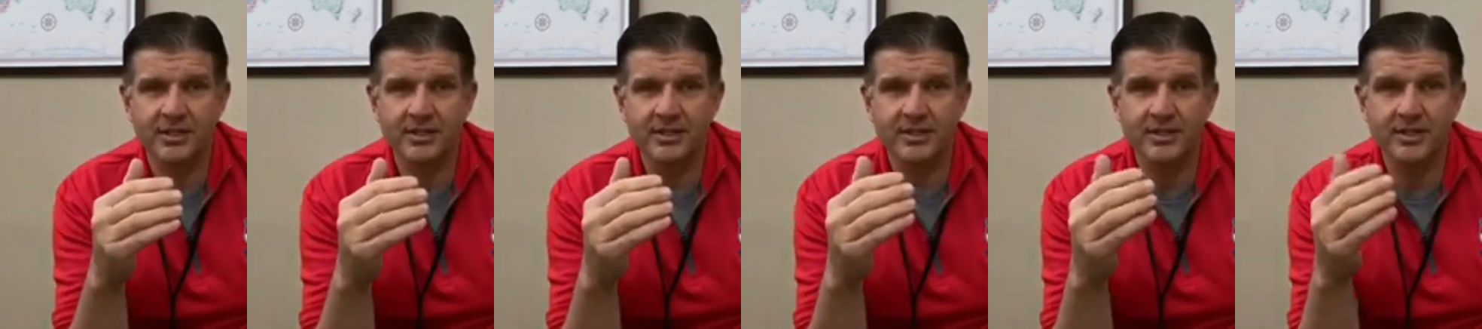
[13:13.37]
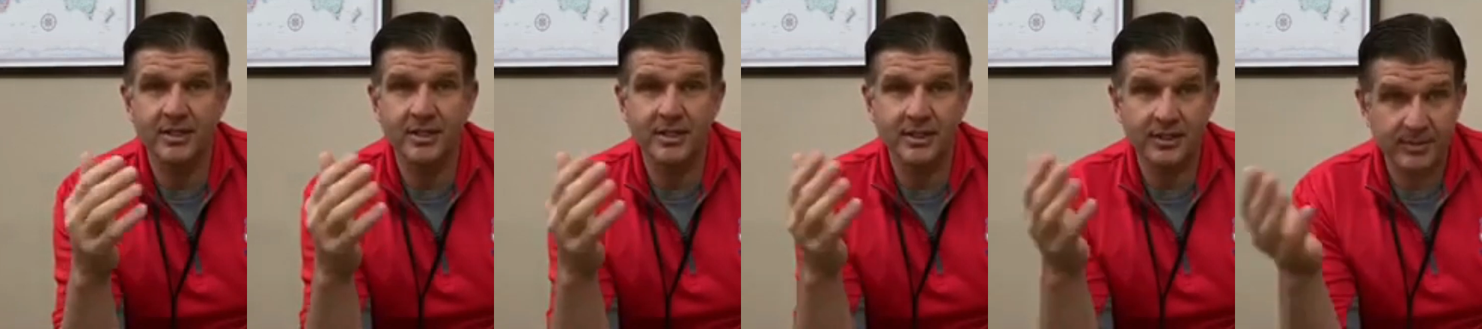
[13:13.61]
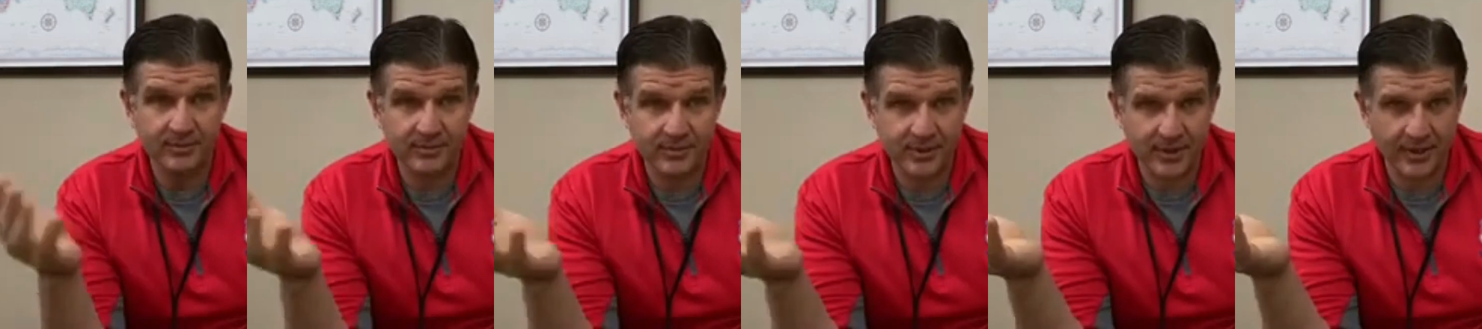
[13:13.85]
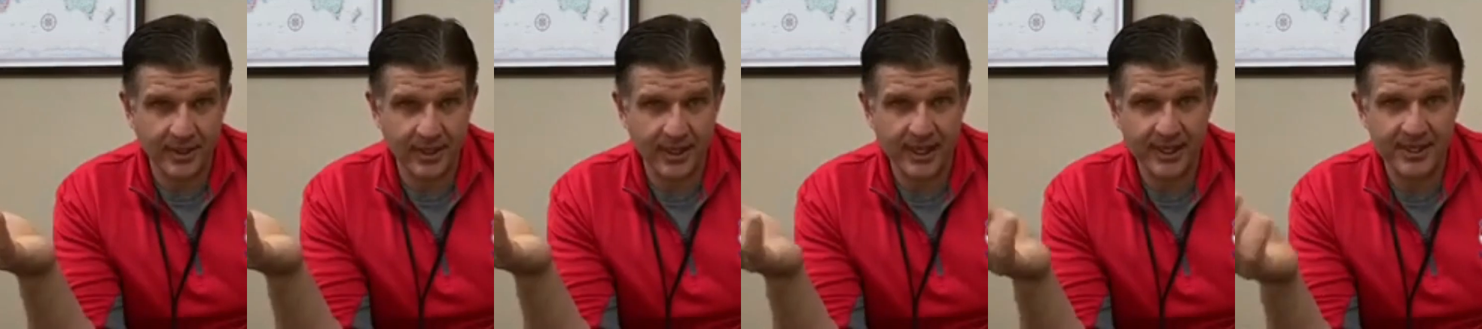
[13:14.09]
until you get them
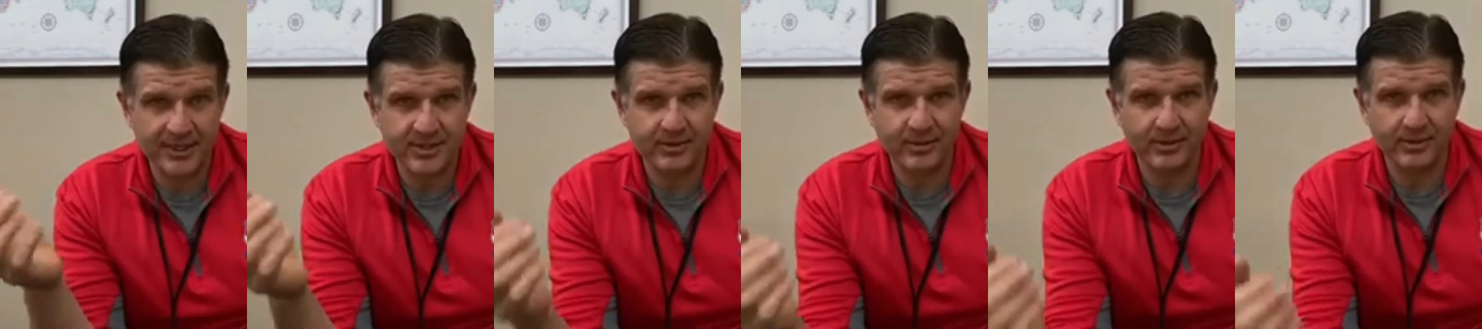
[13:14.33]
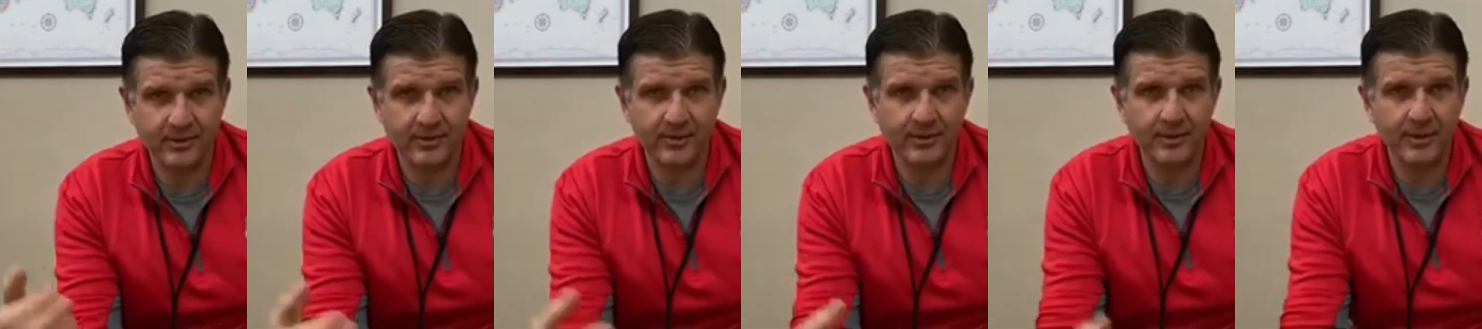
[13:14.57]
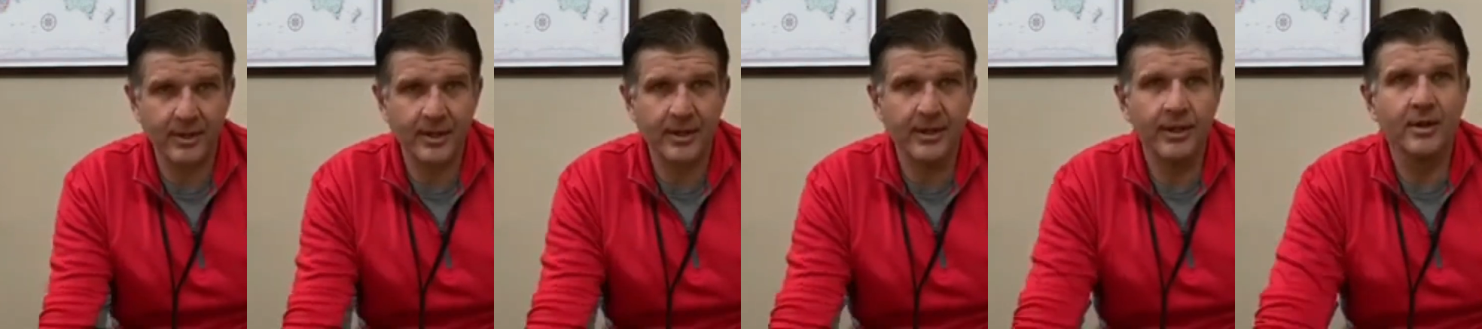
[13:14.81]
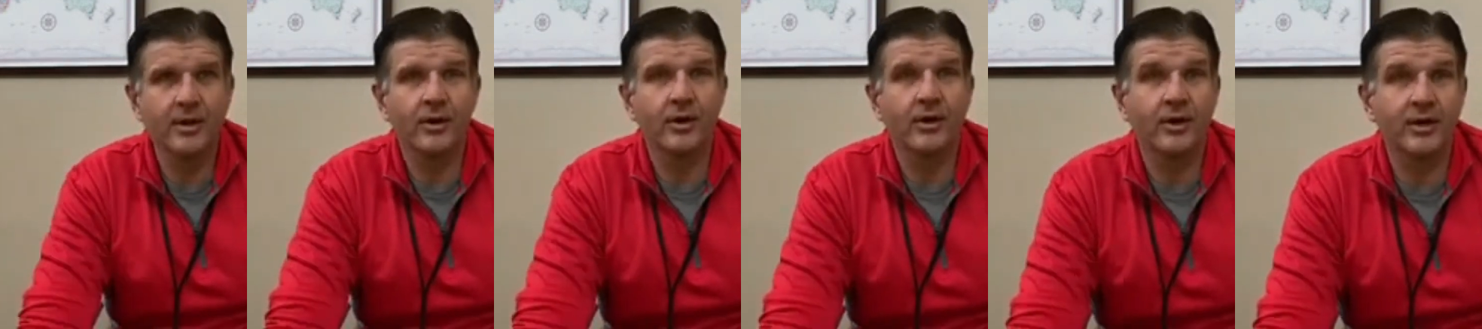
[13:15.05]
to the hospital
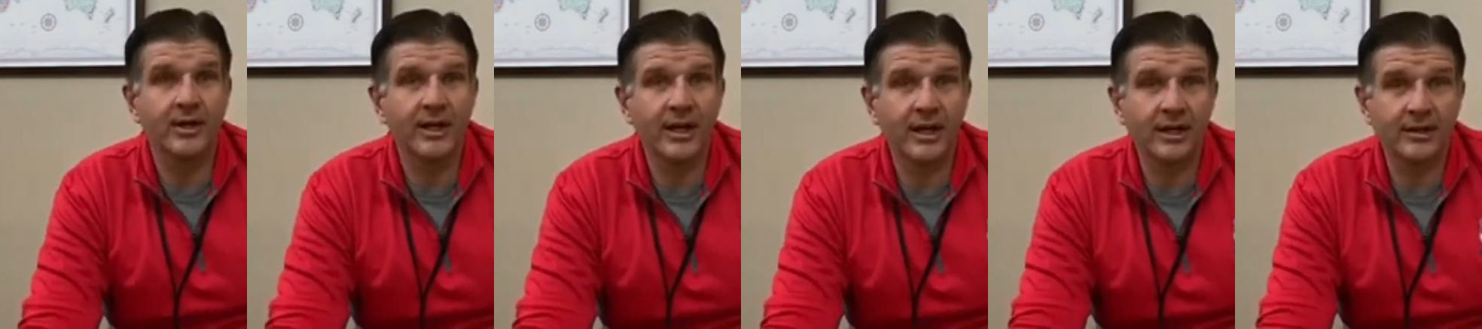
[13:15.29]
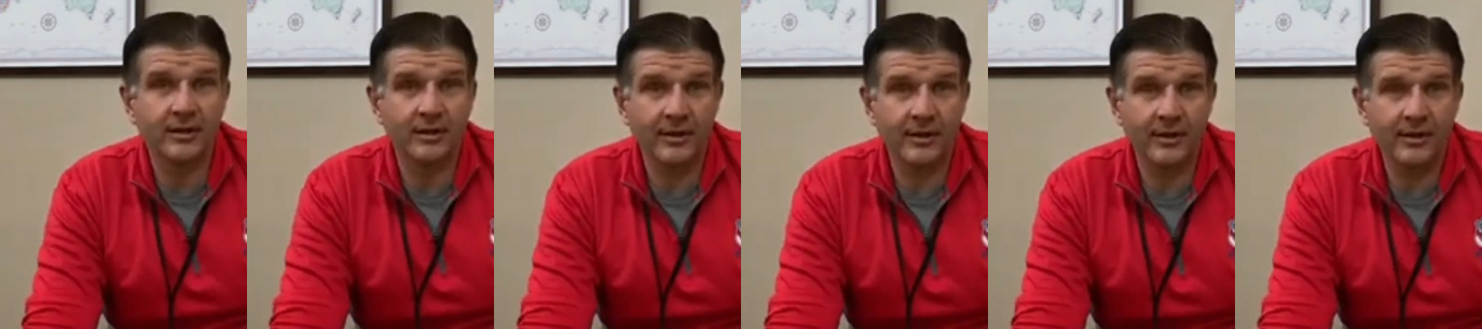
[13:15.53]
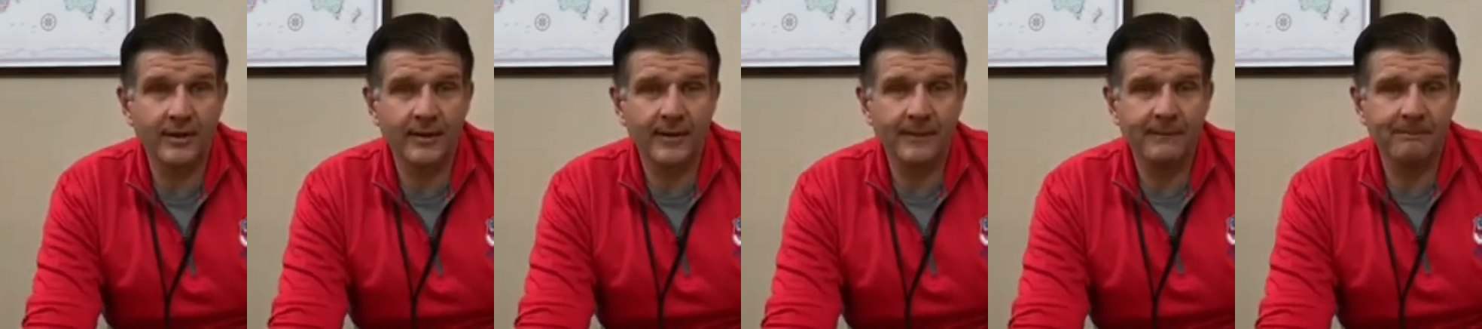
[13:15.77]
or doctor.